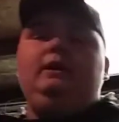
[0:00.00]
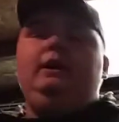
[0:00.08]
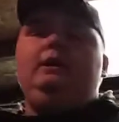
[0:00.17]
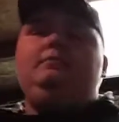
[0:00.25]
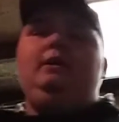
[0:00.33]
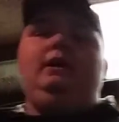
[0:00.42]

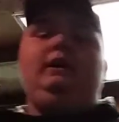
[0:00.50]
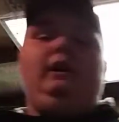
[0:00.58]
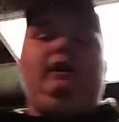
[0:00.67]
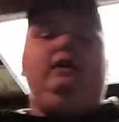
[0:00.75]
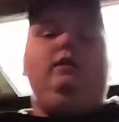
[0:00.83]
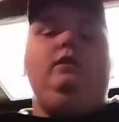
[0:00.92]
gun, pellet
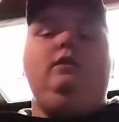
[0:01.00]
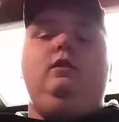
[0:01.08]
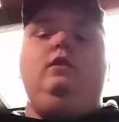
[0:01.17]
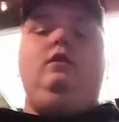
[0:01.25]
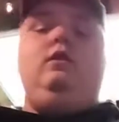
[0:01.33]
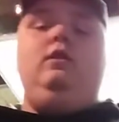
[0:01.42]
gun.
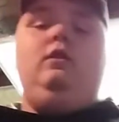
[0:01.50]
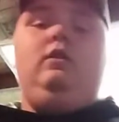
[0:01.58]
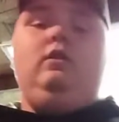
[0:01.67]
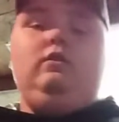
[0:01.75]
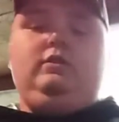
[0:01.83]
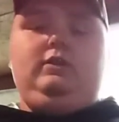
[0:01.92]

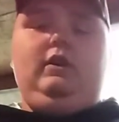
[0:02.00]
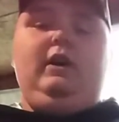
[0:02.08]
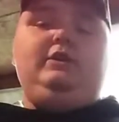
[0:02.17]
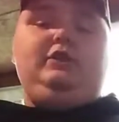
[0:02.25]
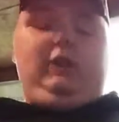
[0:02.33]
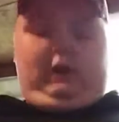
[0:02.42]
So
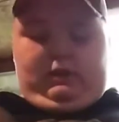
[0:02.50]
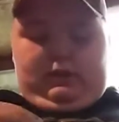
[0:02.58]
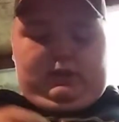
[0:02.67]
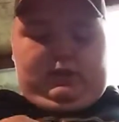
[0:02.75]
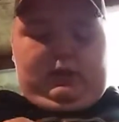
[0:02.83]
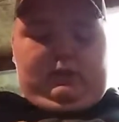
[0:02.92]
as you cock
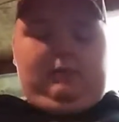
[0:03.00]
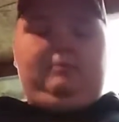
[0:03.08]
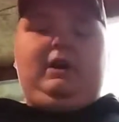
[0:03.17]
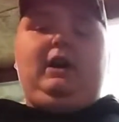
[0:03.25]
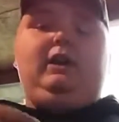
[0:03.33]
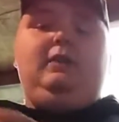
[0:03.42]
this
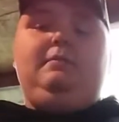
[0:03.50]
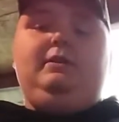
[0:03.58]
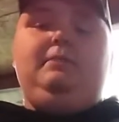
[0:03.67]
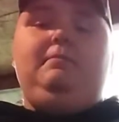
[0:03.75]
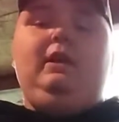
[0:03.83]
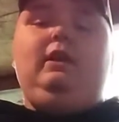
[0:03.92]
back, you put
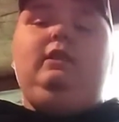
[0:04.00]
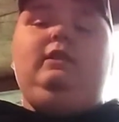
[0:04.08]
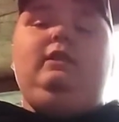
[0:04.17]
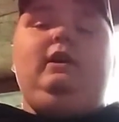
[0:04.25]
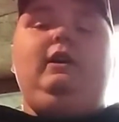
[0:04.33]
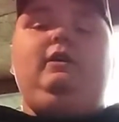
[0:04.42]
the pellet in
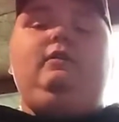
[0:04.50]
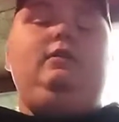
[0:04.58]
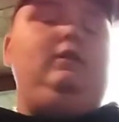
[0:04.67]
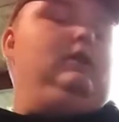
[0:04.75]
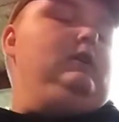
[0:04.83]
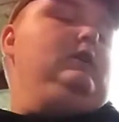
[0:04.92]
there,
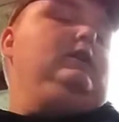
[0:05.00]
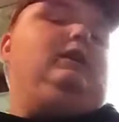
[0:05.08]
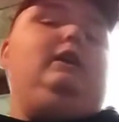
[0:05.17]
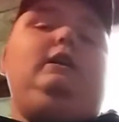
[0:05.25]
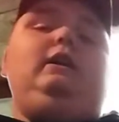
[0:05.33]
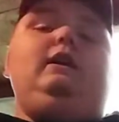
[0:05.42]

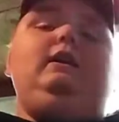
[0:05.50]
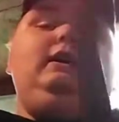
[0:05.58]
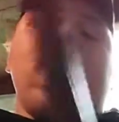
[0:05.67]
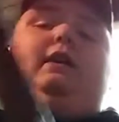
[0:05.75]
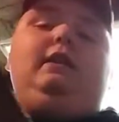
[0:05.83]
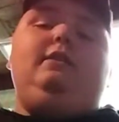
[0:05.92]
yada yada
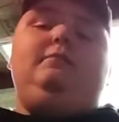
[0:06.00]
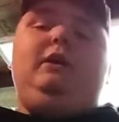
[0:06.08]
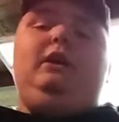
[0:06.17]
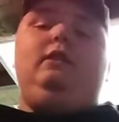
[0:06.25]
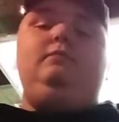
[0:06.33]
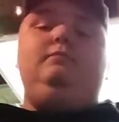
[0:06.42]
yada. The
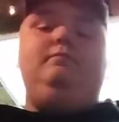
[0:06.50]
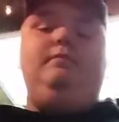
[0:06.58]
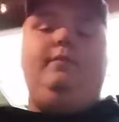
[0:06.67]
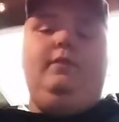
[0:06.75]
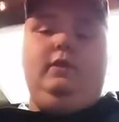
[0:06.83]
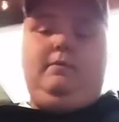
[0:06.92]
main
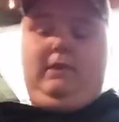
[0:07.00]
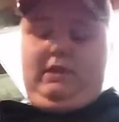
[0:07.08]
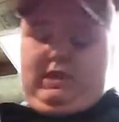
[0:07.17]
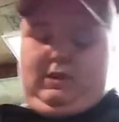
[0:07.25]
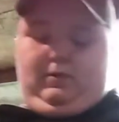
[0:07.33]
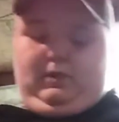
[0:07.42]

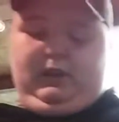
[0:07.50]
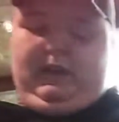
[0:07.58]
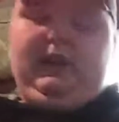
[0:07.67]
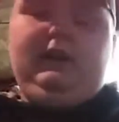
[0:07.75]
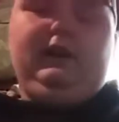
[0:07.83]
thing we're looking at